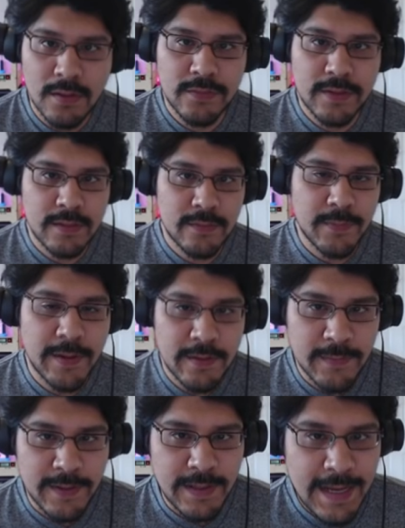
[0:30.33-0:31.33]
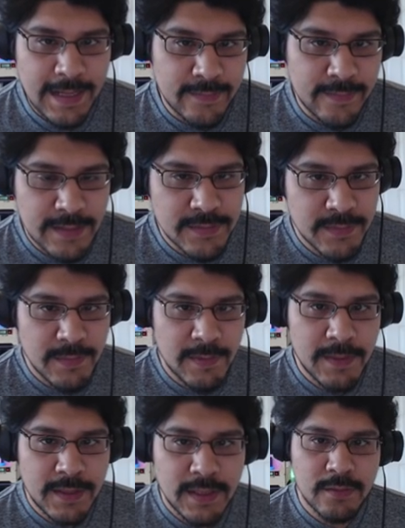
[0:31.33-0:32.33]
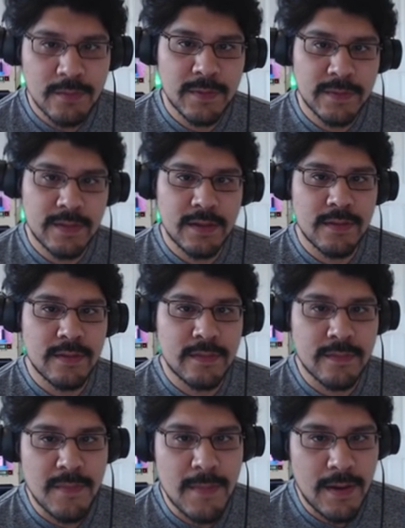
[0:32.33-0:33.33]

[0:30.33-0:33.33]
Also got inspired by Alex Hatchman, my buddy, who put together this